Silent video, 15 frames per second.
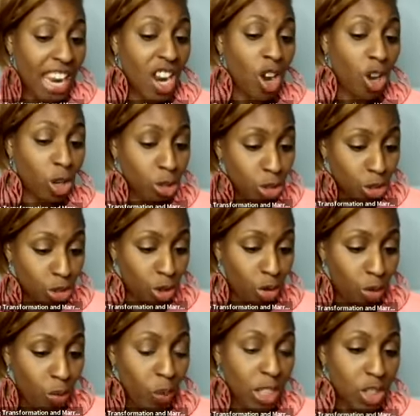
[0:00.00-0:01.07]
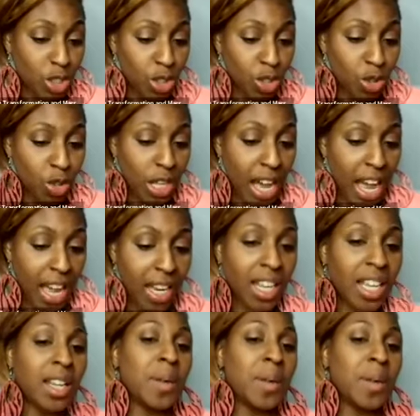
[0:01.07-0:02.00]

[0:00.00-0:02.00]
And also, once you do that,